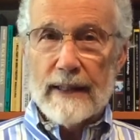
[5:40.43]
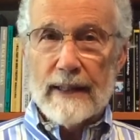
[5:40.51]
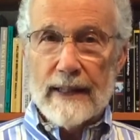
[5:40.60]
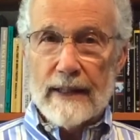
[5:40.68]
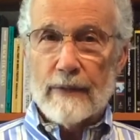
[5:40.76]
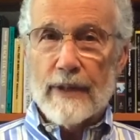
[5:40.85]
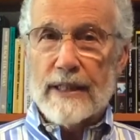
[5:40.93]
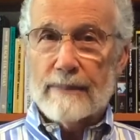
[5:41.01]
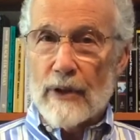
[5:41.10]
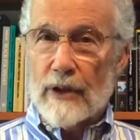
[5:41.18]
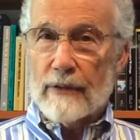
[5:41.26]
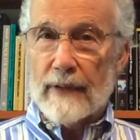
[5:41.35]
in increased
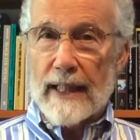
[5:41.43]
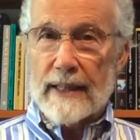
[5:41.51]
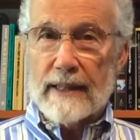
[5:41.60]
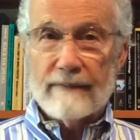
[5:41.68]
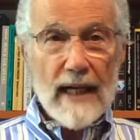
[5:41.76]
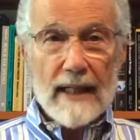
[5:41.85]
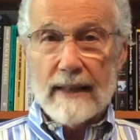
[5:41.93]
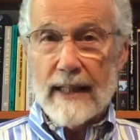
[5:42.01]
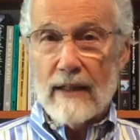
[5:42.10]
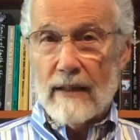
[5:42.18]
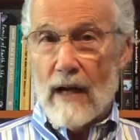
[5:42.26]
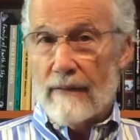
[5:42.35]
murder rates. In fact,
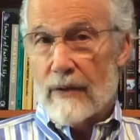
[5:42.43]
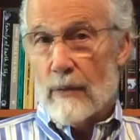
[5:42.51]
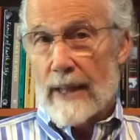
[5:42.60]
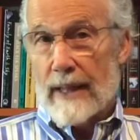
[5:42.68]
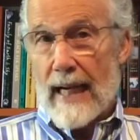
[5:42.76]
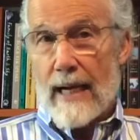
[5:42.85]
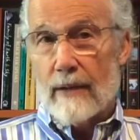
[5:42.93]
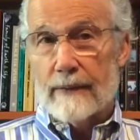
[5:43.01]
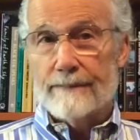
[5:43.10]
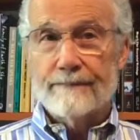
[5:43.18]
they often went down.